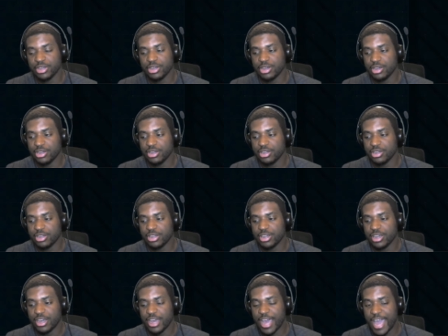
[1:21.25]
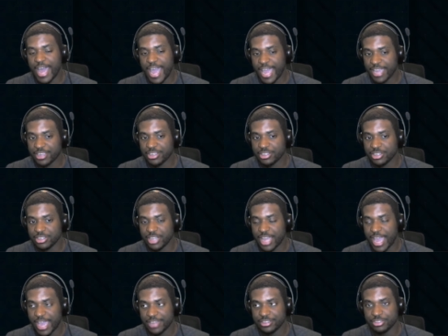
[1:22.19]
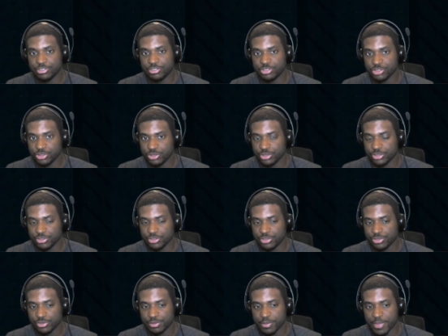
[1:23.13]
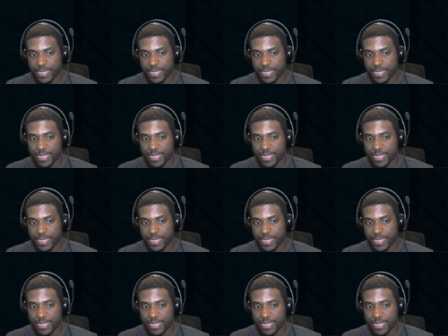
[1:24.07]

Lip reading: a hangar, and insurance.